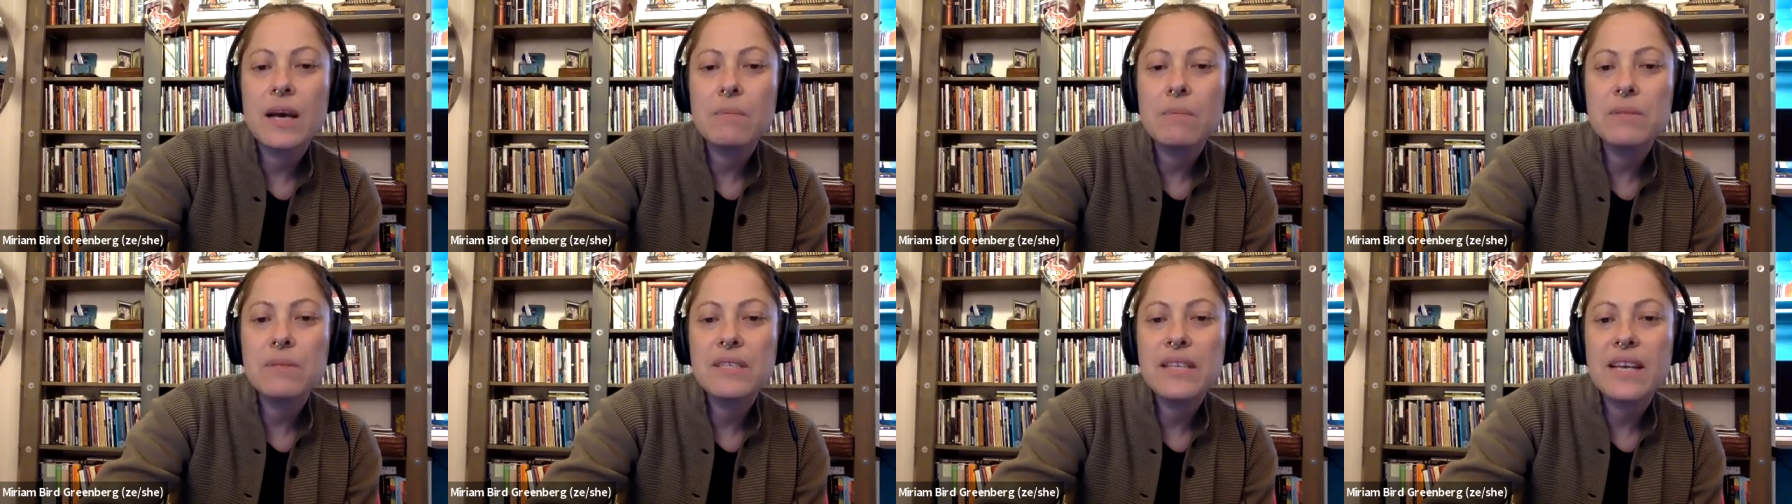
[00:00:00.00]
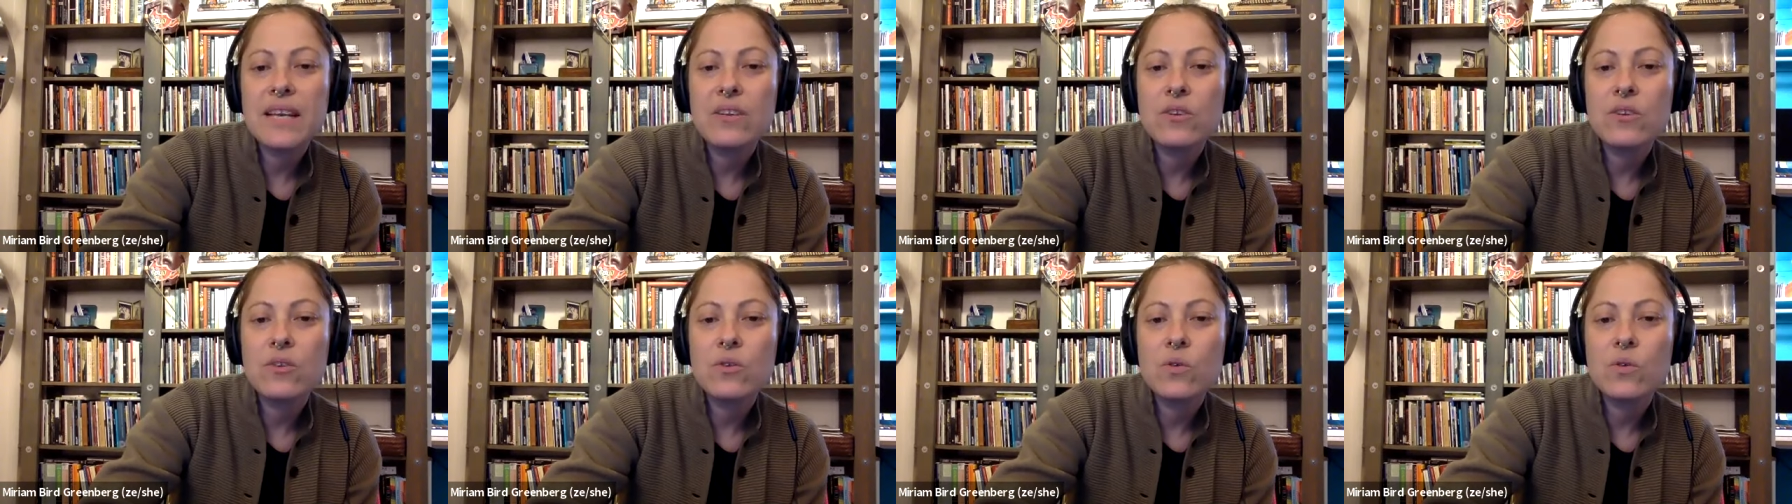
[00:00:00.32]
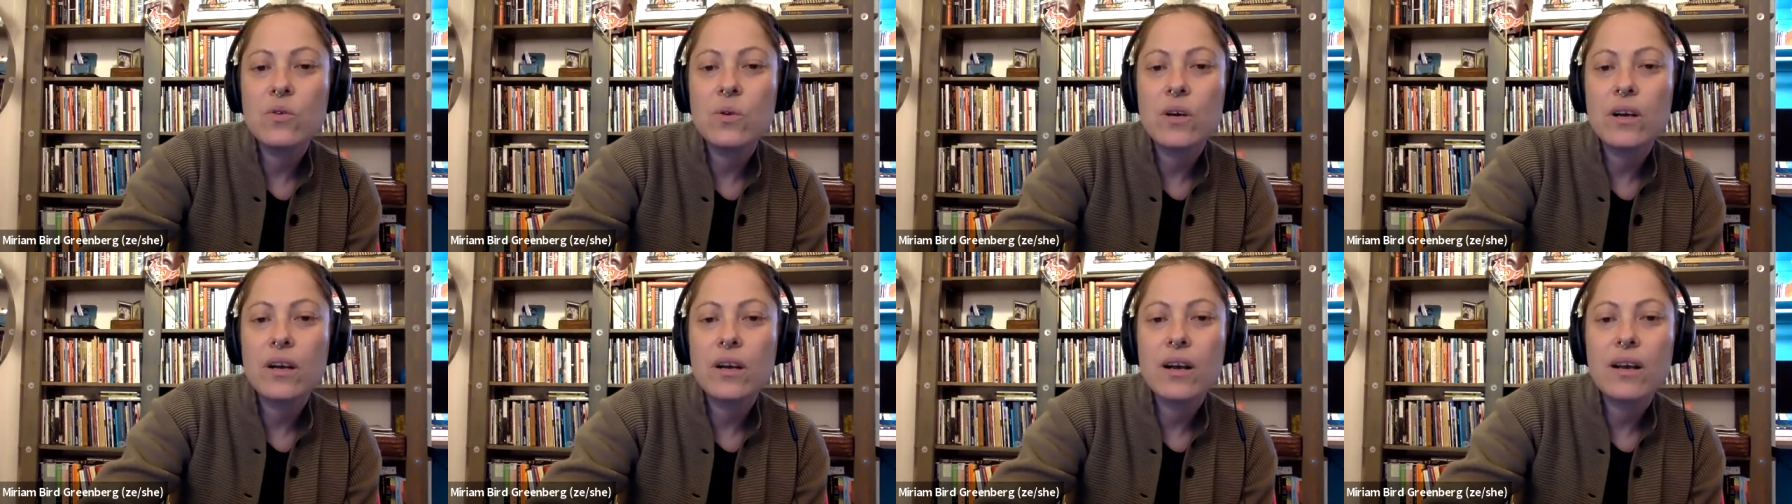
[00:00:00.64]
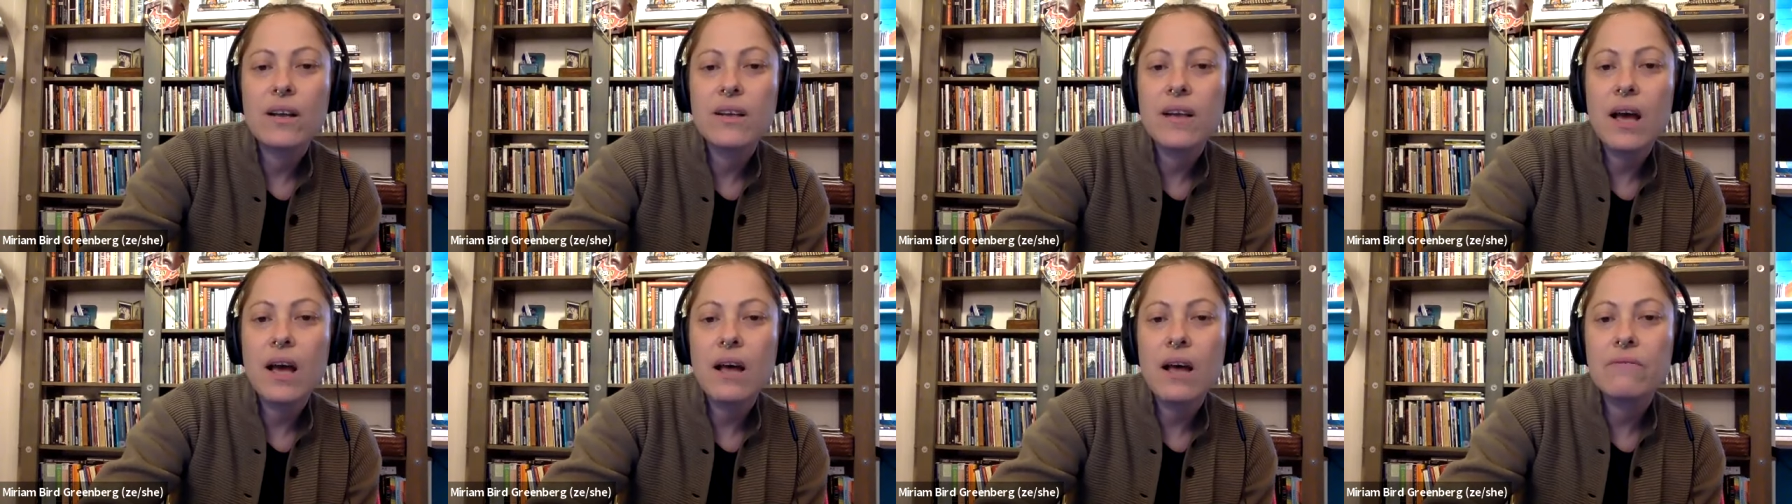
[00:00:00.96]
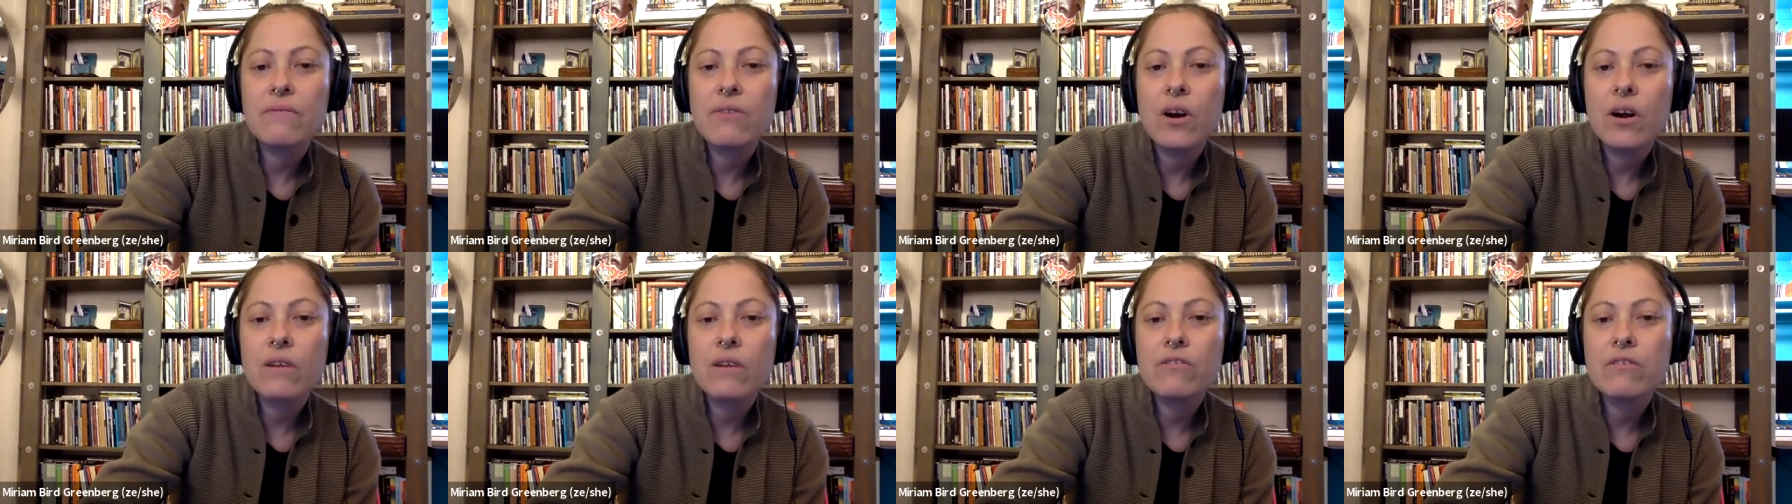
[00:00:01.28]
upstate New York,
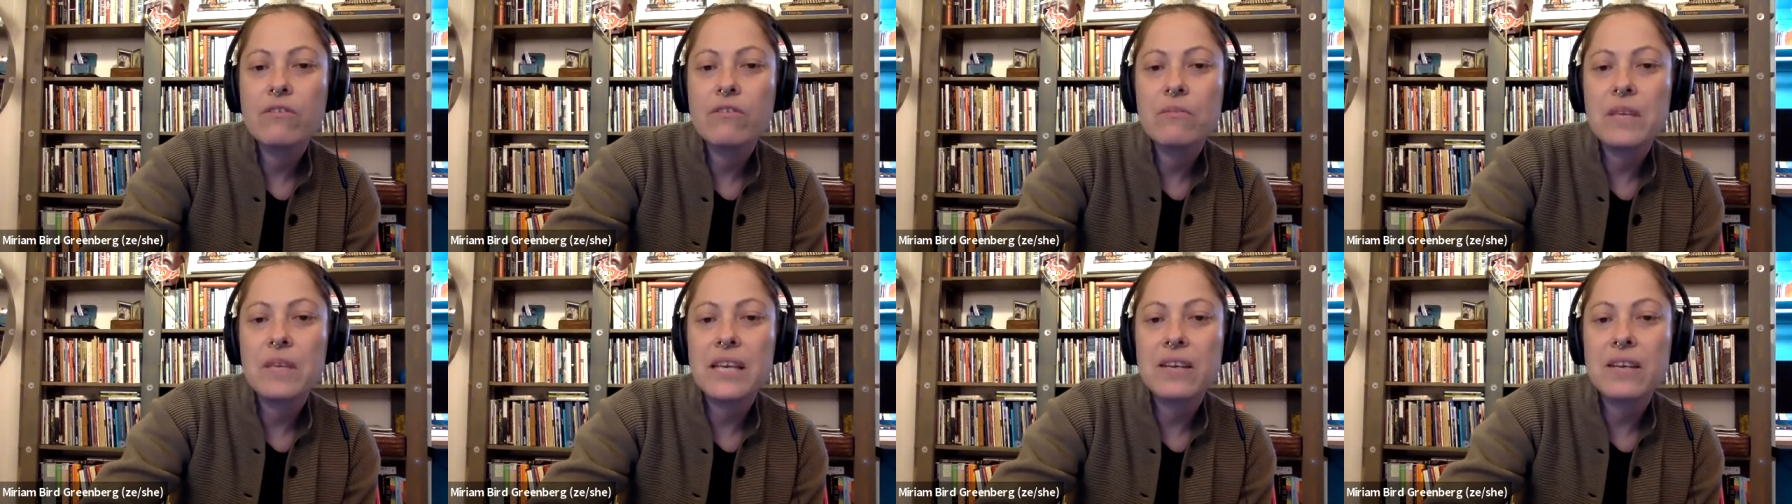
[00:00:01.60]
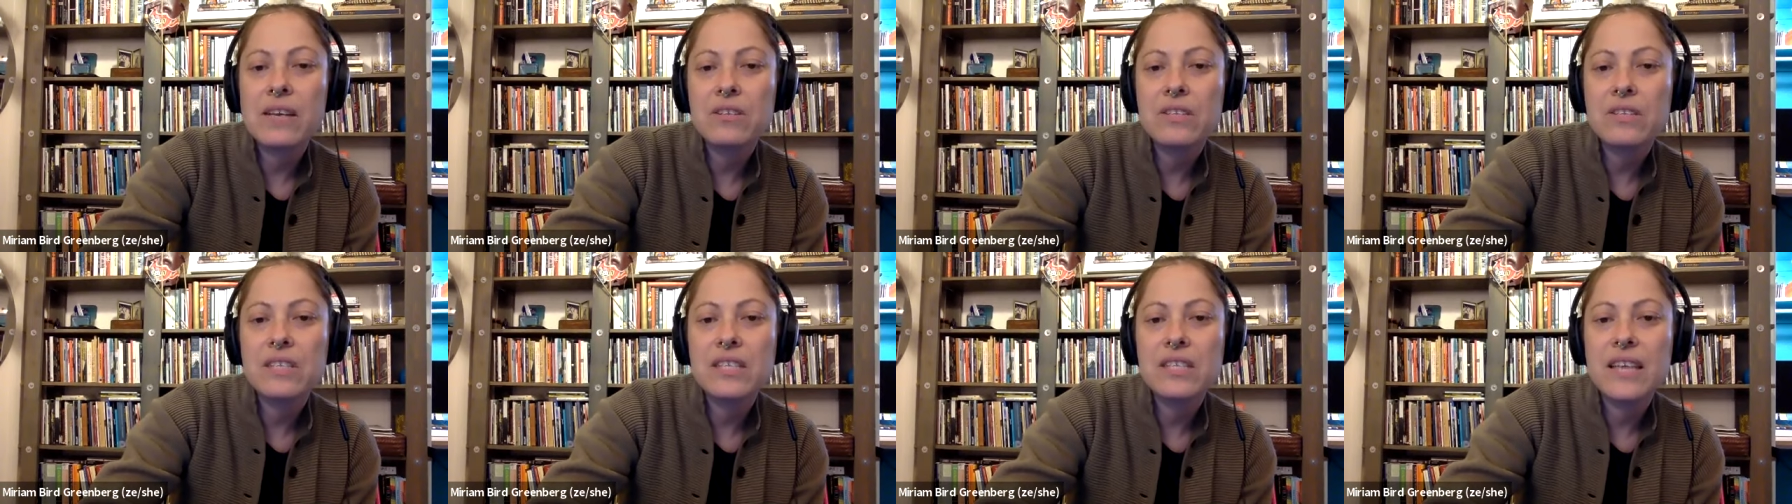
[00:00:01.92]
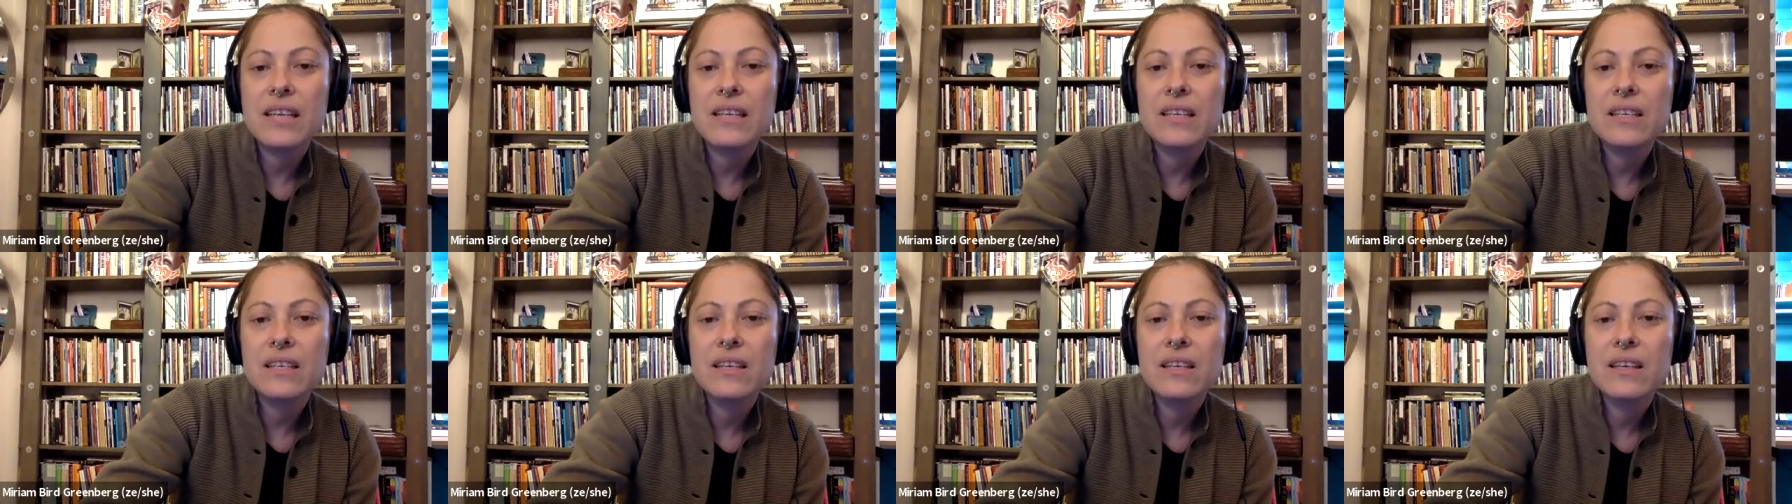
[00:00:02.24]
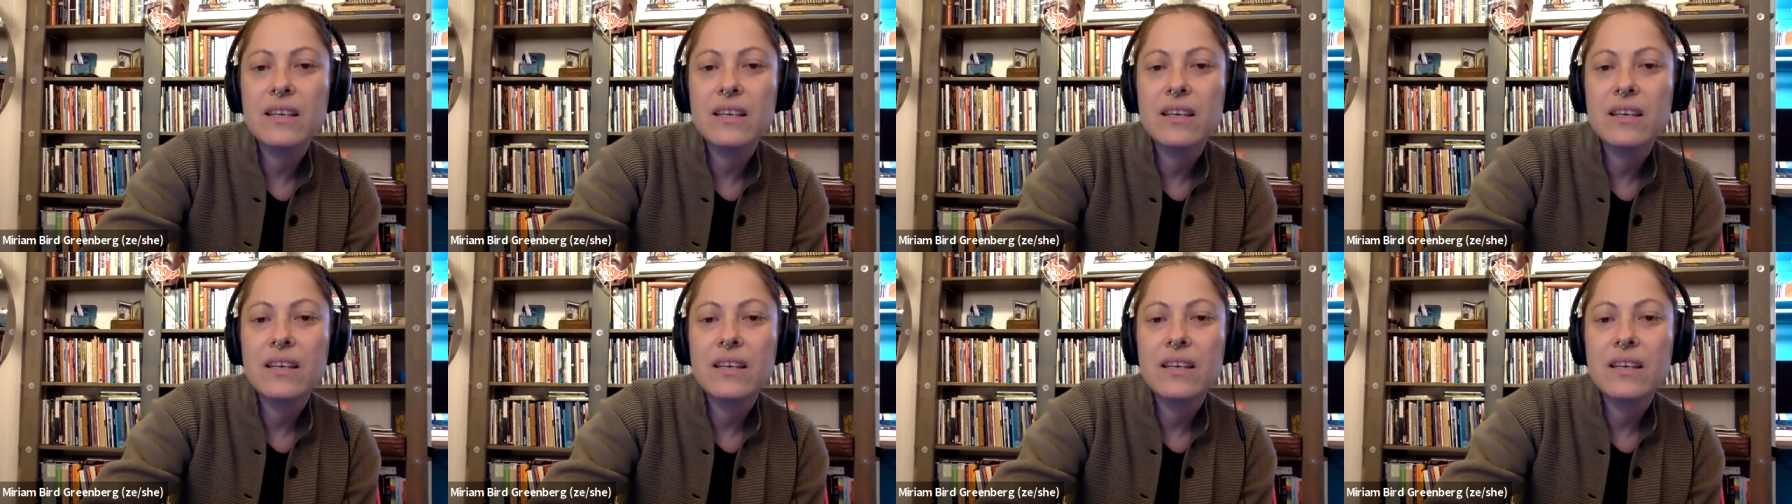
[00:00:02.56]
not far from the interstate.